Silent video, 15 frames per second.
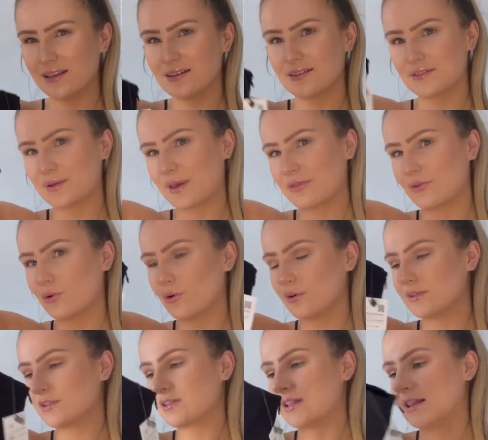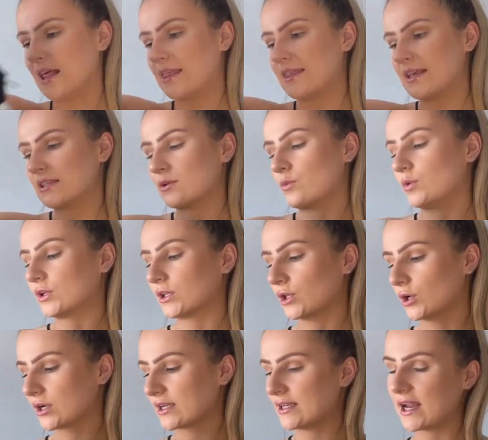So I thought something like this would look
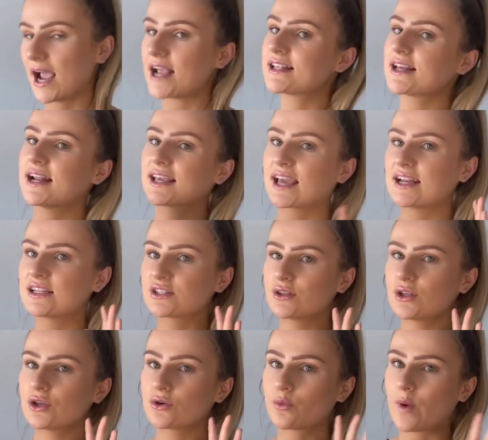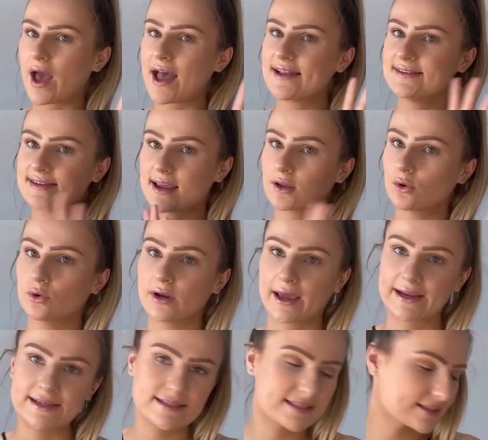nice. And again, it's something you could wear day or
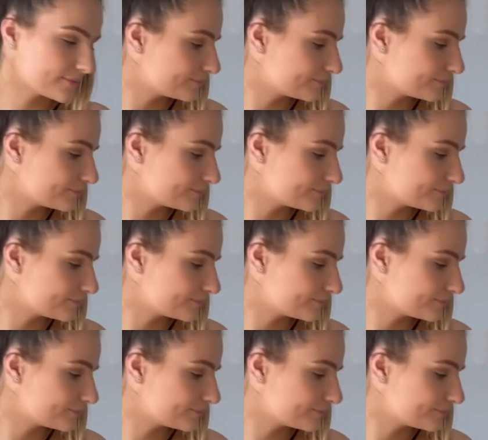night.